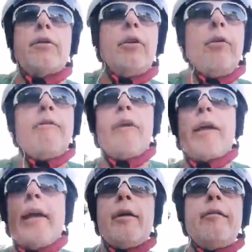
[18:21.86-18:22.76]
to
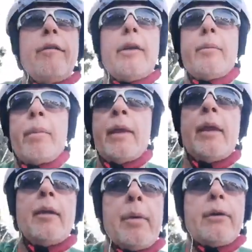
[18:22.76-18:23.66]
forgive,
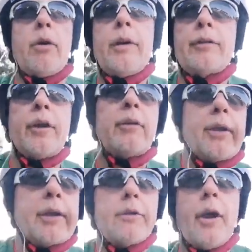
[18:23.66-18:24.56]
but not
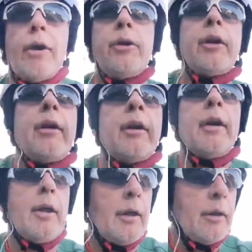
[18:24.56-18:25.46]
necessarily condone,
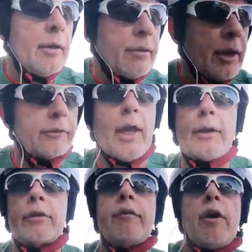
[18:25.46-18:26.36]
those
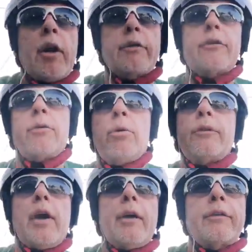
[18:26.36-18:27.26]
acts of violence
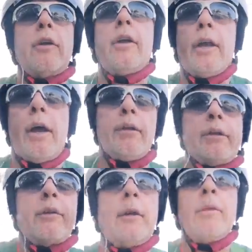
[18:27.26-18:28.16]
towards us and
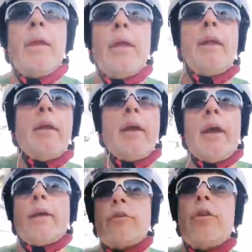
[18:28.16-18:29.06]
others,
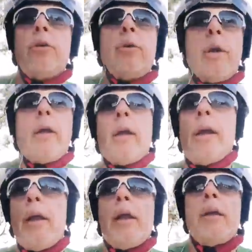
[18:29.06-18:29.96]
and to
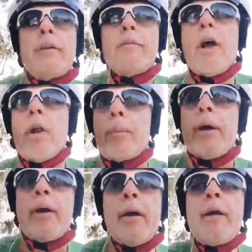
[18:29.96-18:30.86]
develop